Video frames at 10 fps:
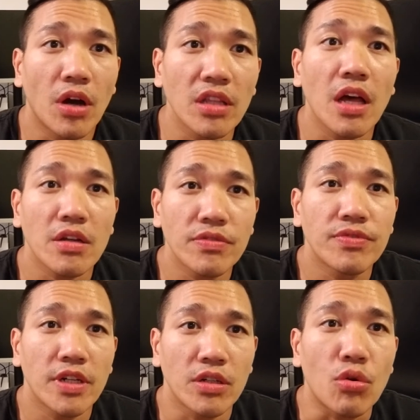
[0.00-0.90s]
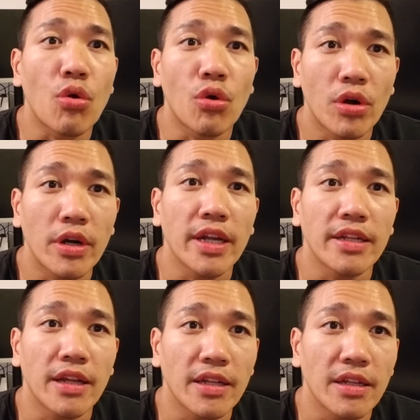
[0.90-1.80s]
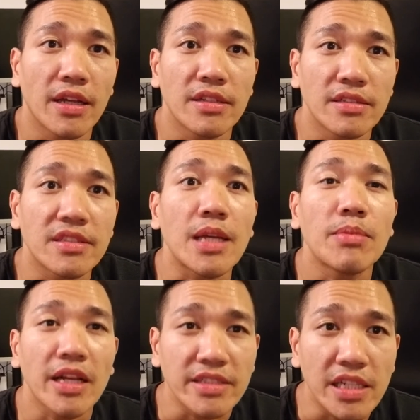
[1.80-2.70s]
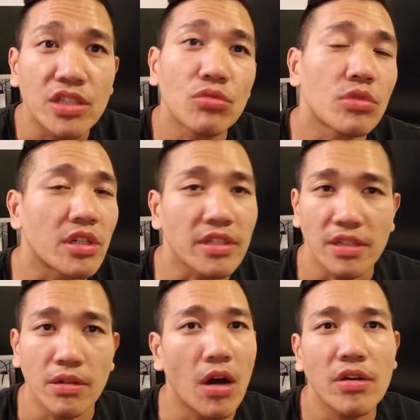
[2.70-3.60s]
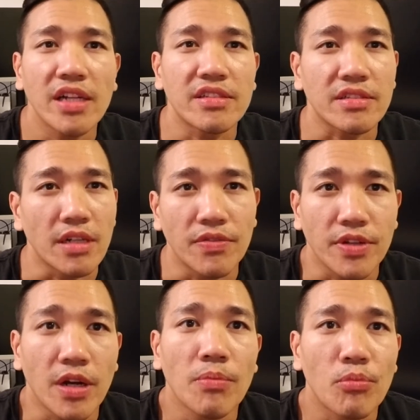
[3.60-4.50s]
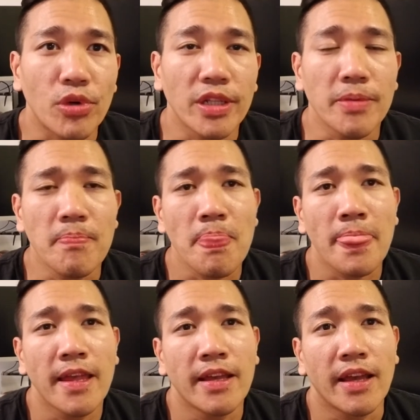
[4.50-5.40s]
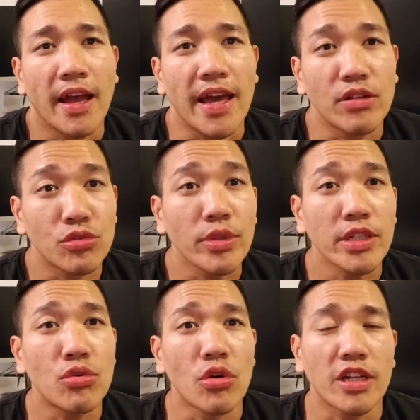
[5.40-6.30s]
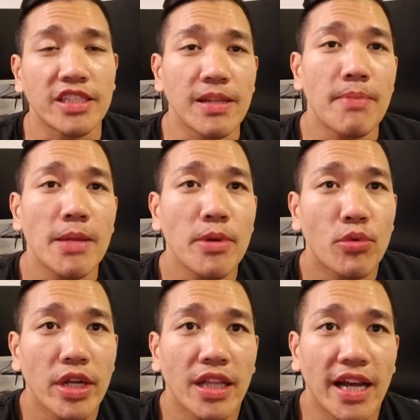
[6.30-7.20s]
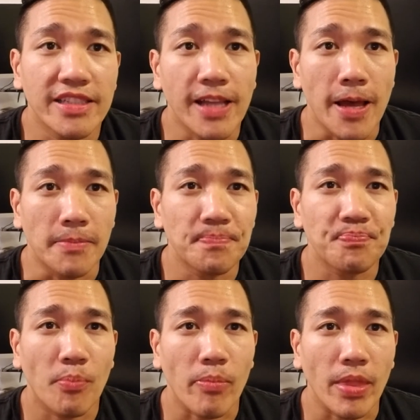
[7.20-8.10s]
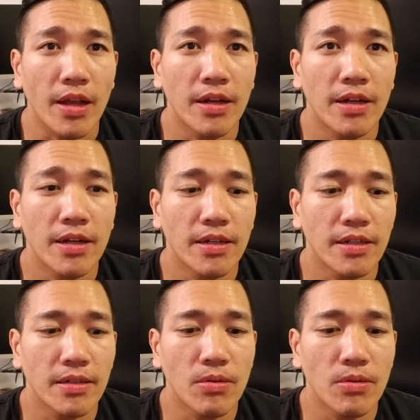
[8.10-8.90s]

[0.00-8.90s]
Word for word: a lot of uh, core and, and, and stabilization work and all kinds of stuff, you know, really. And it was really cool because it made me realize that, uh,